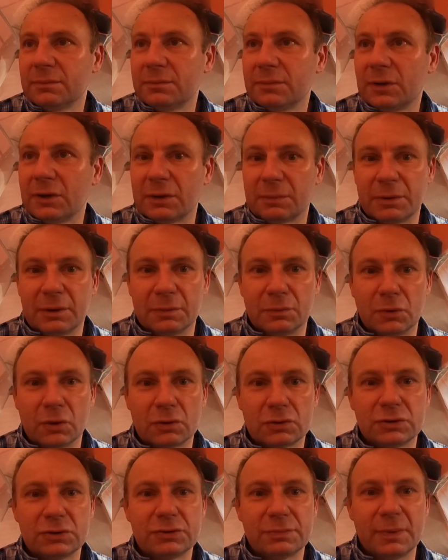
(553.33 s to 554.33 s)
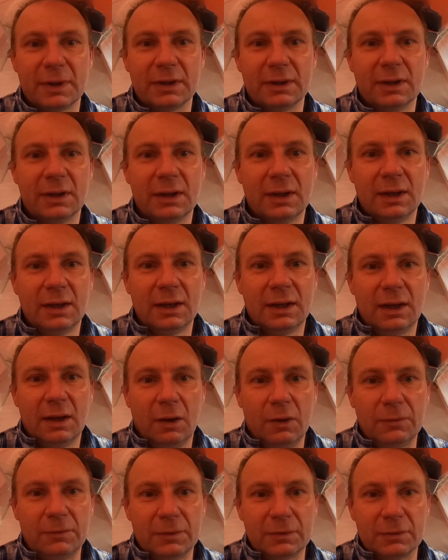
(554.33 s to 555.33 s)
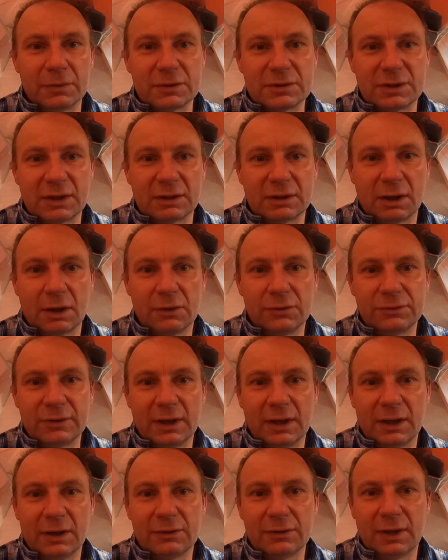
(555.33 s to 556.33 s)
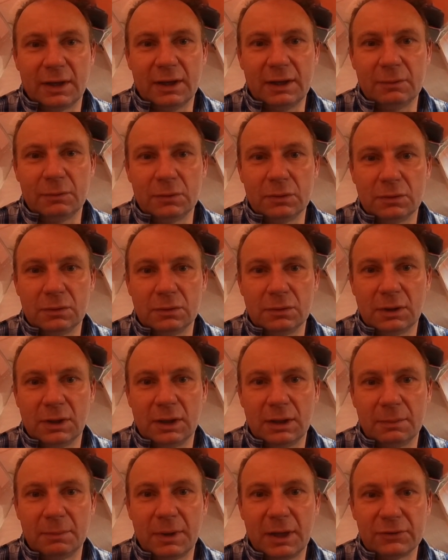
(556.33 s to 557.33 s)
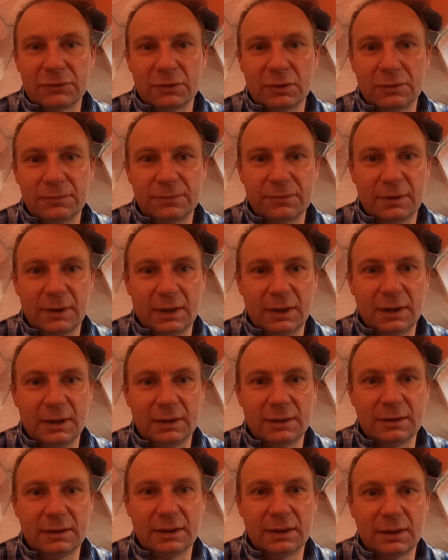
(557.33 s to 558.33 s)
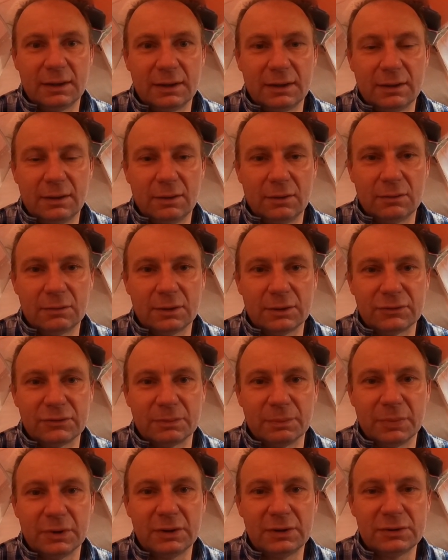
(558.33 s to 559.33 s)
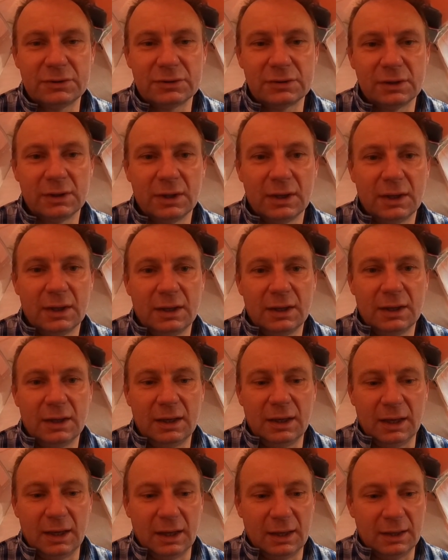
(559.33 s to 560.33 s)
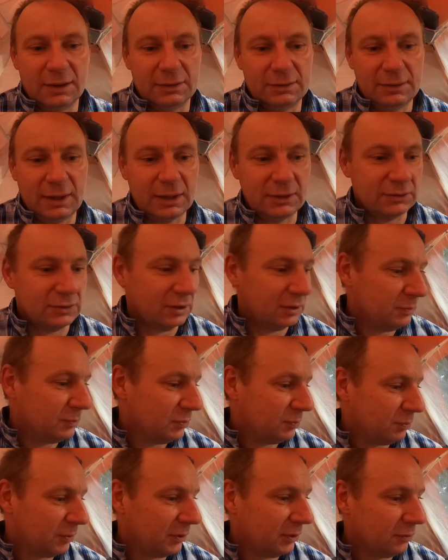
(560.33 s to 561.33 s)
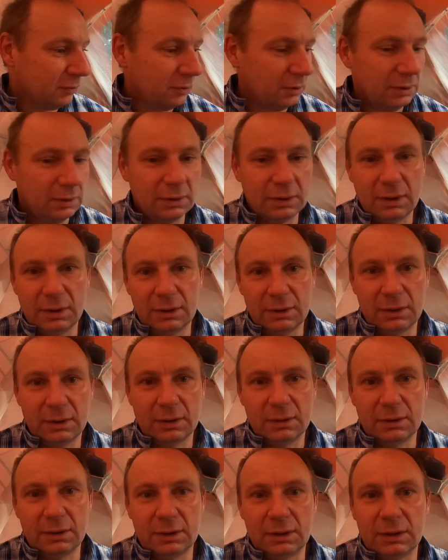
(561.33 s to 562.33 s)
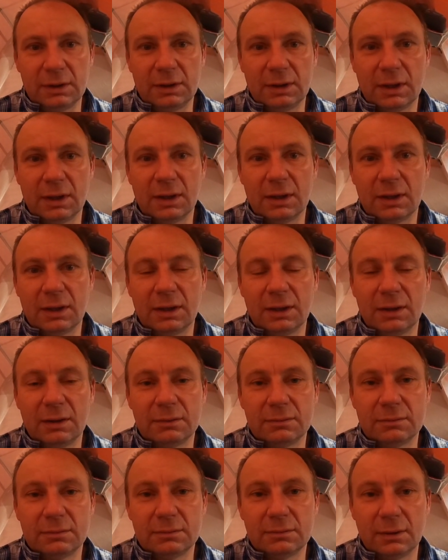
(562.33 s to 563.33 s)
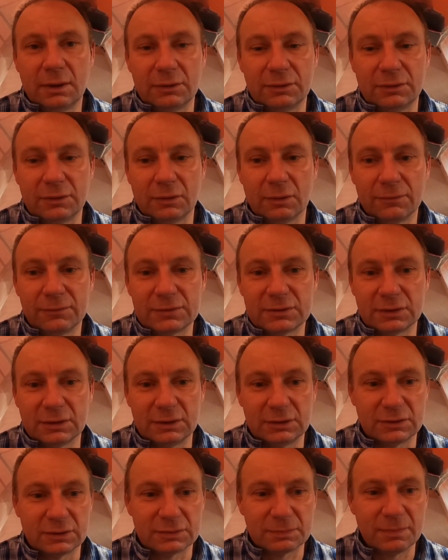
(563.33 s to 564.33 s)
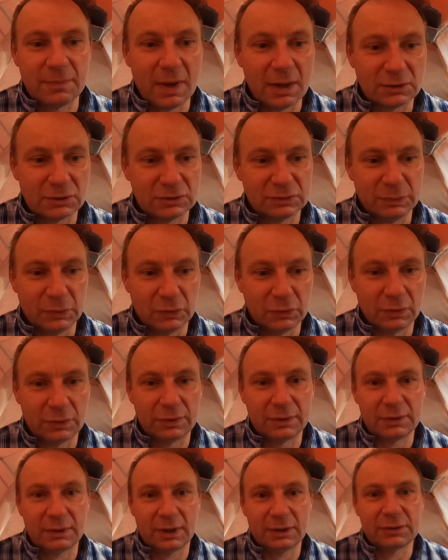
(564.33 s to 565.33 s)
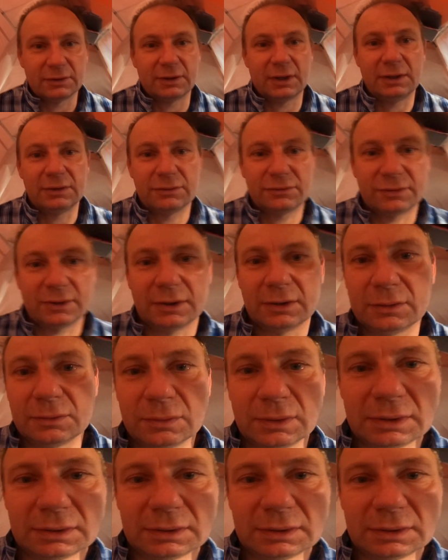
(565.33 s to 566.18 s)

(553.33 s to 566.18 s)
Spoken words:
being a bit obnoxious, but hopefully when the sun goes down they will buzz off, and I'll get some peace. Tent seems pretty good. The only thing obviously is it's much smaller than the other tent, so